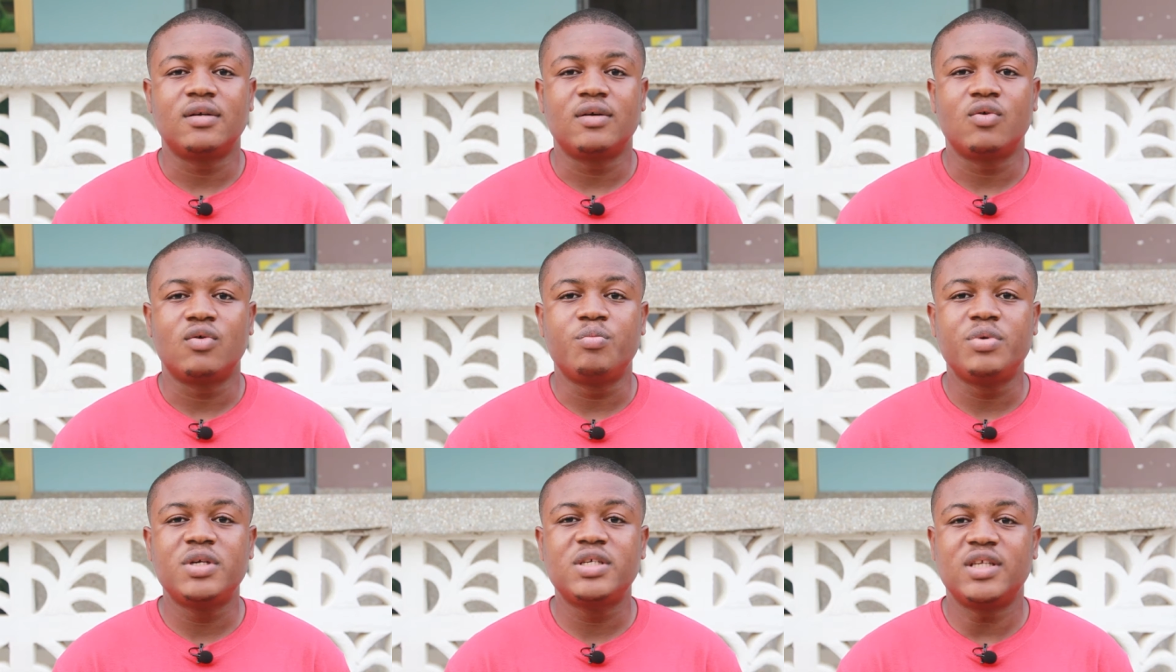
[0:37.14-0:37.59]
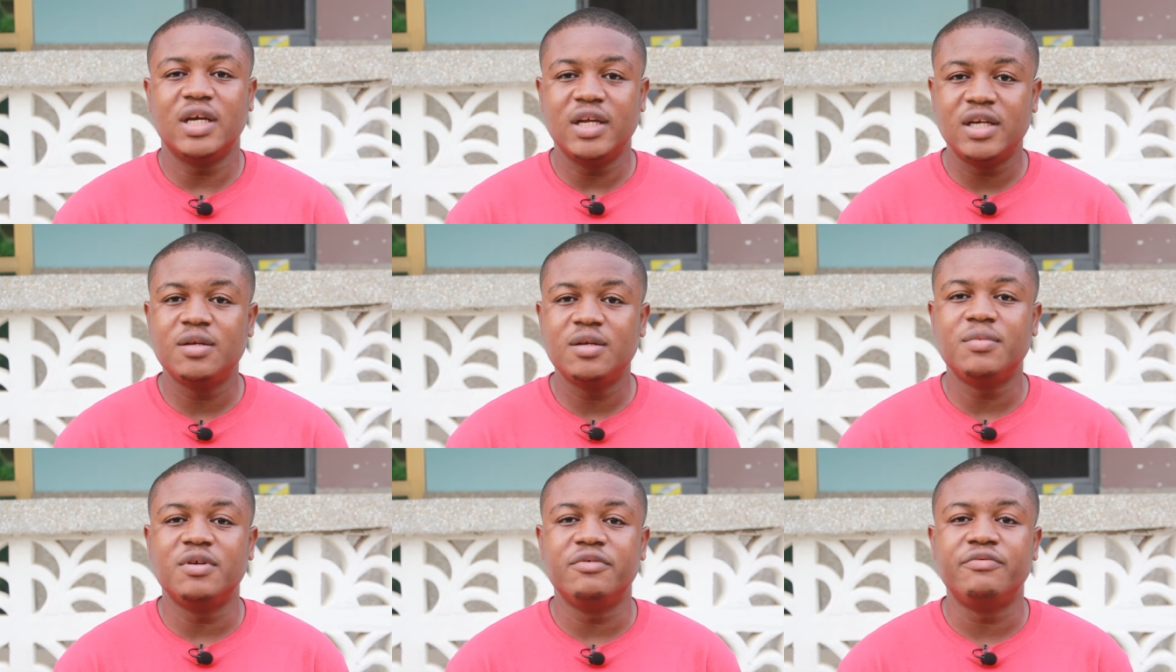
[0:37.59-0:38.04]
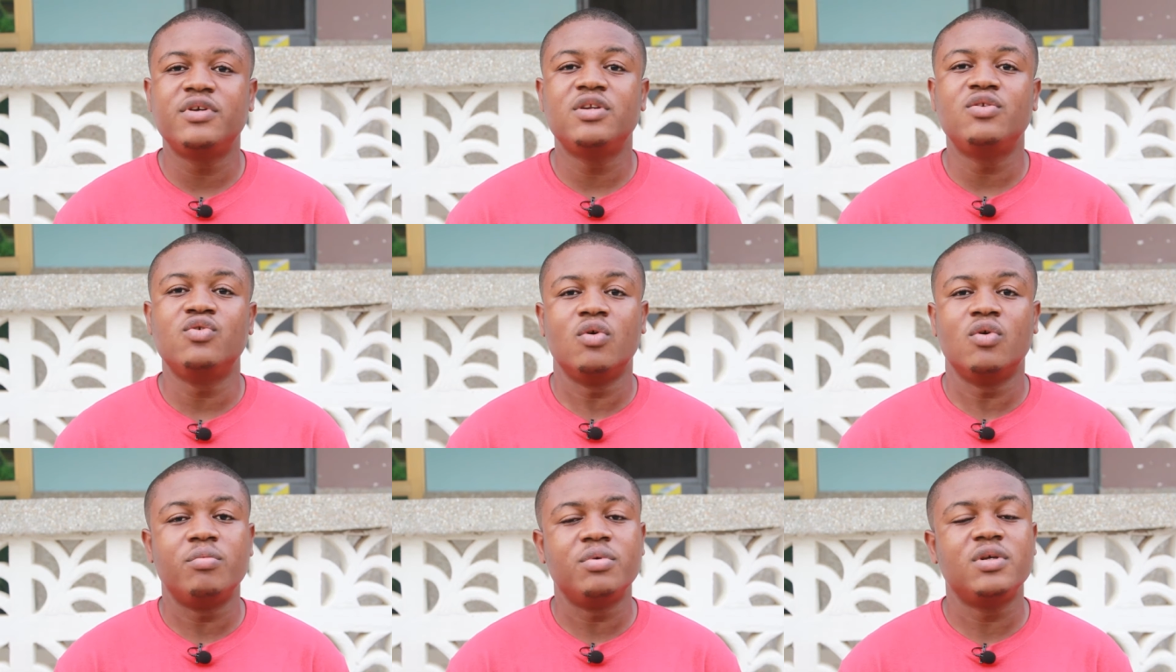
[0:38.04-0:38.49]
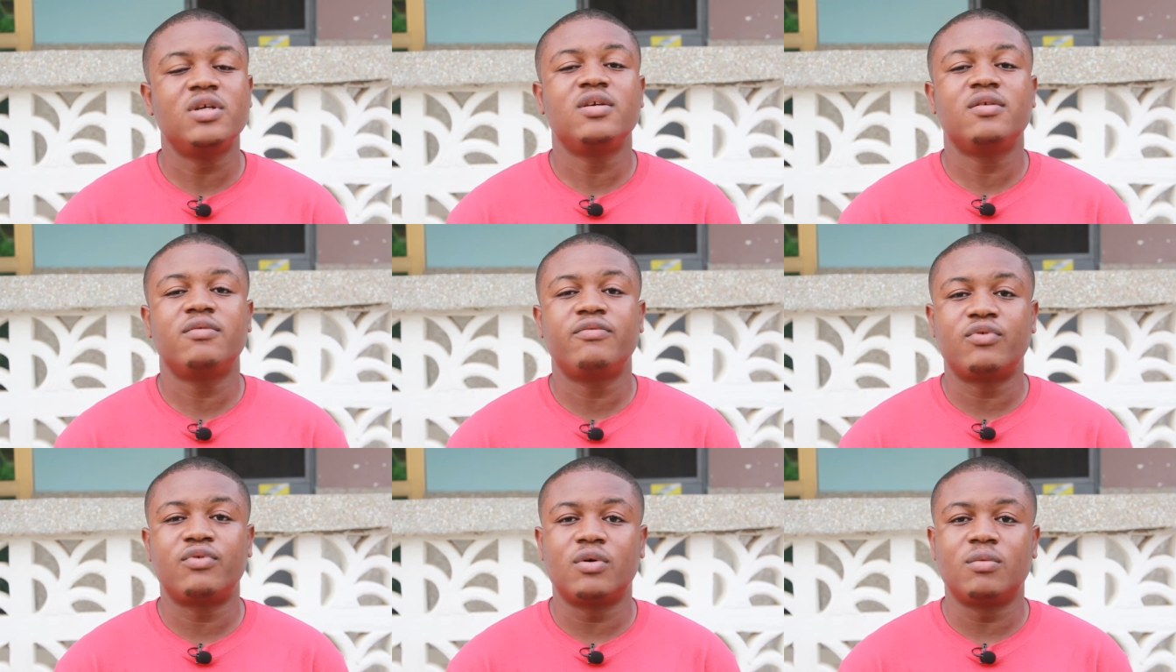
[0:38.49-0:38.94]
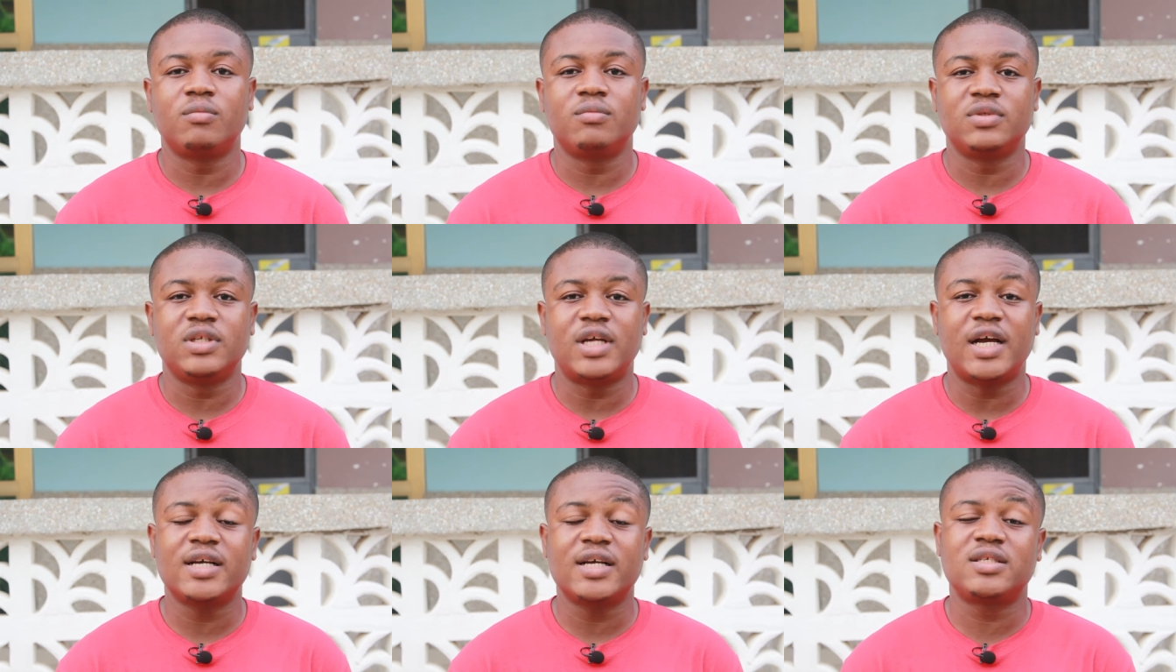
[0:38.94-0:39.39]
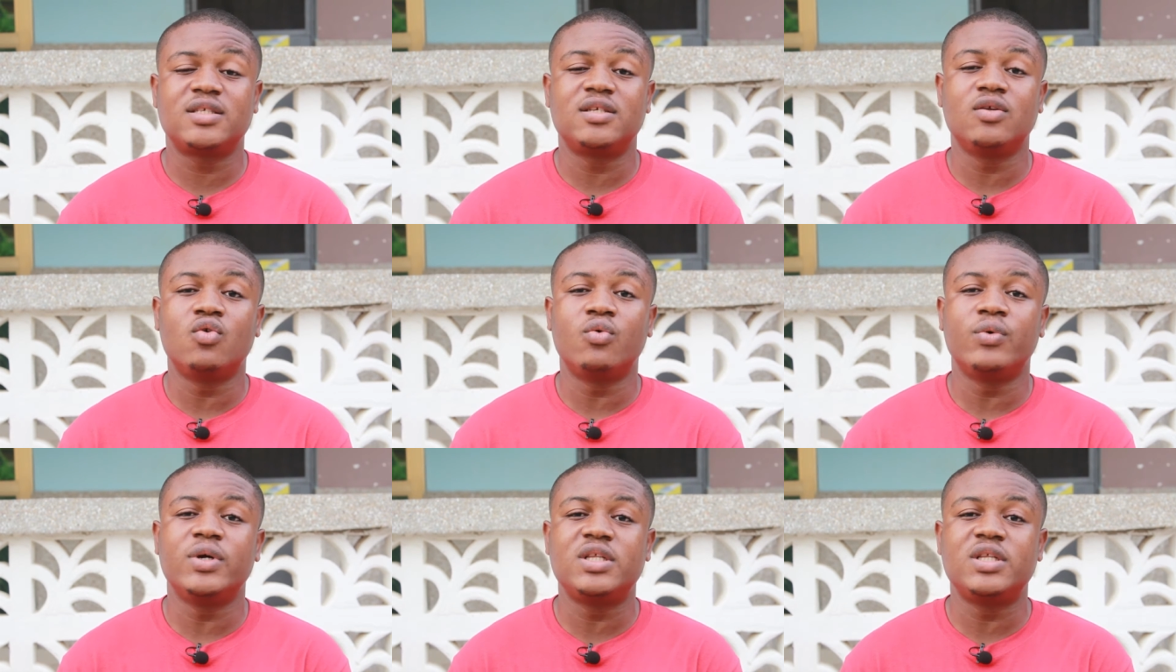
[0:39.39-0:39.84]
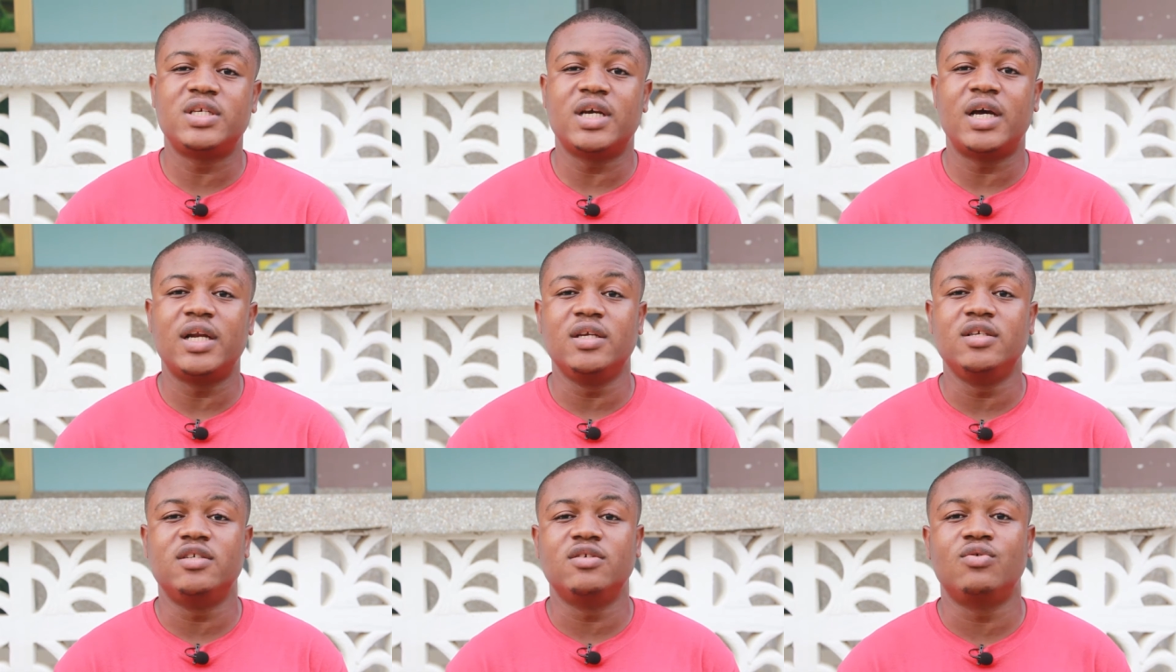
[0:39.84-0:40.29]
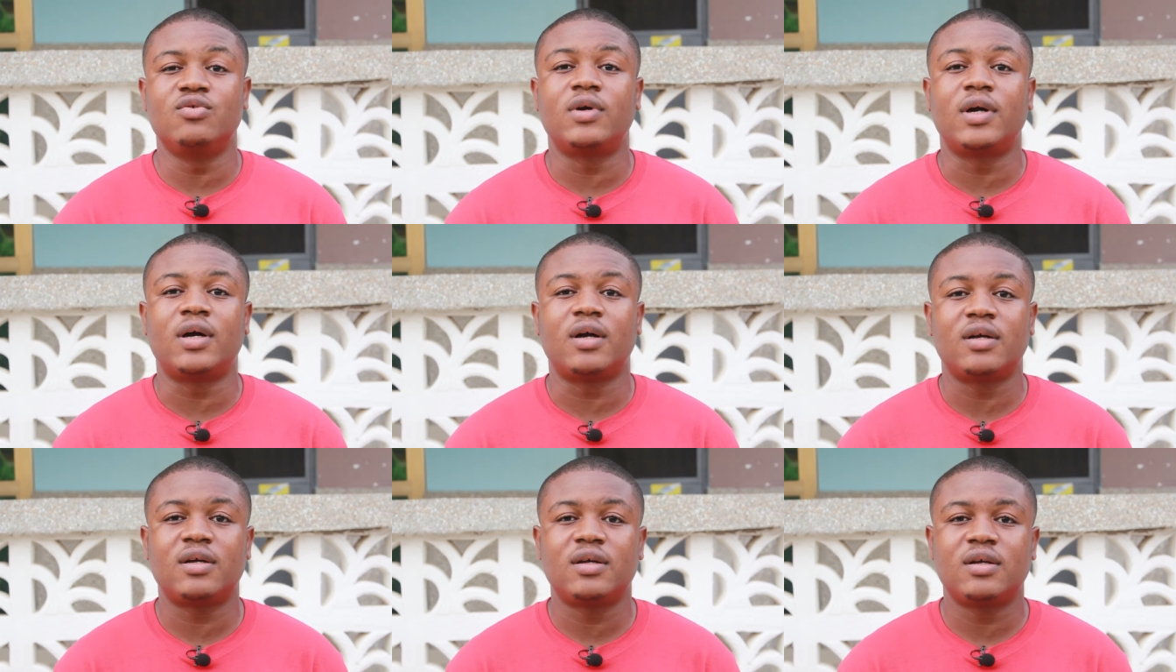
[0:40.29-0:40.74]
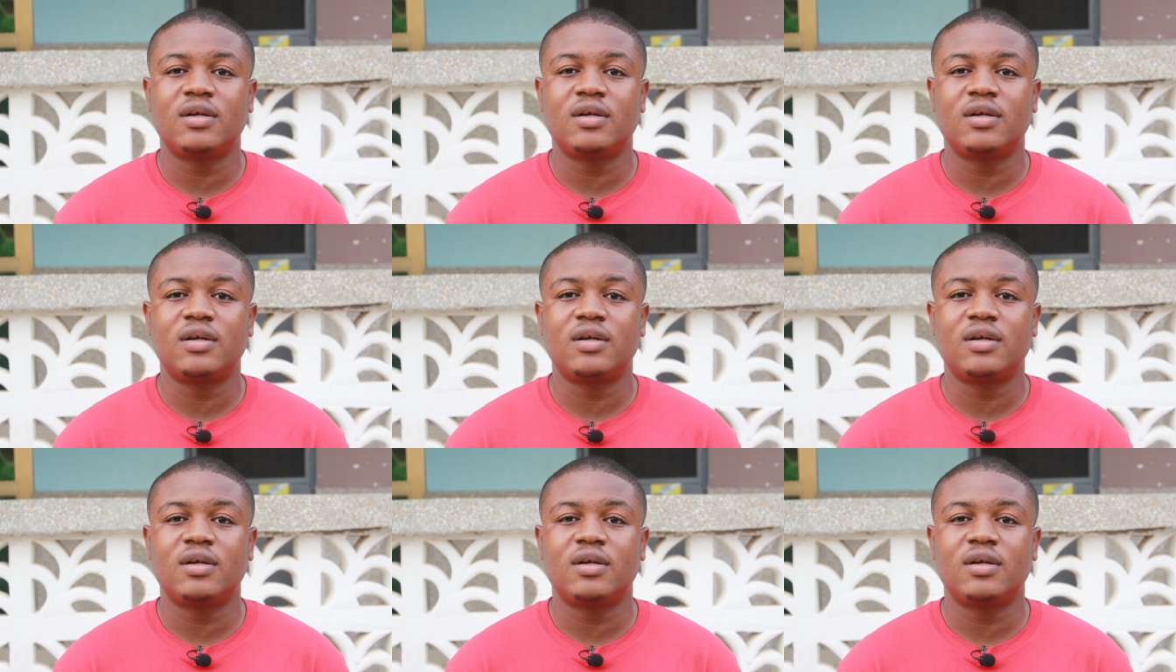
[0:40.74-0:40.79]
will be sending me video be from that silhouette challenge, you know. Ah.